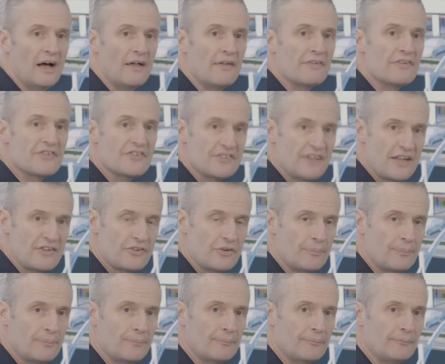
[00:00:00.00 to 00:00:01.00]
the setup,
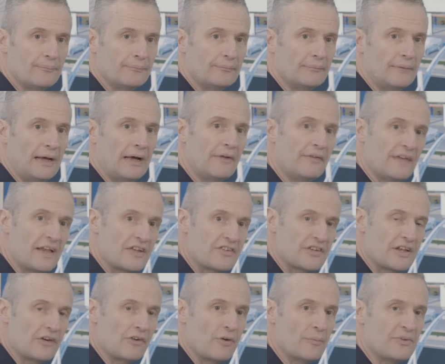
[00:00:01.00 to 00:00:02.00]
how the
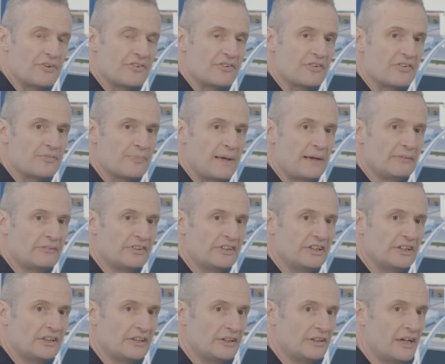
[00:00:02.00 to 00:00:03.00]
accelerometer is
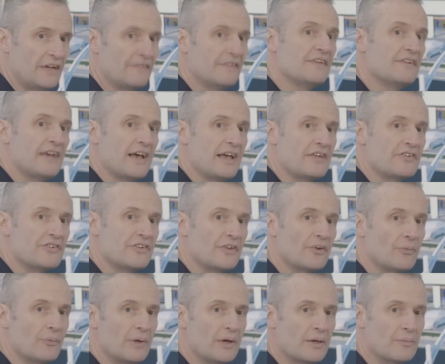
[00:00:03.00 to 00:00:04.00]
mounted, and the data
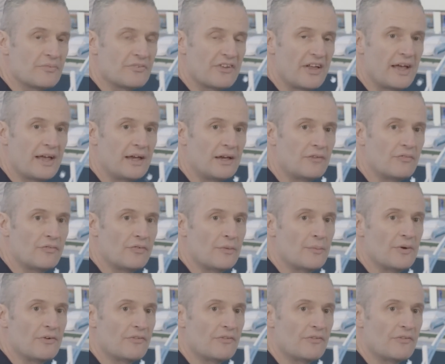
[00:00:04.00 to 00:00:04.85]
that we obtain from a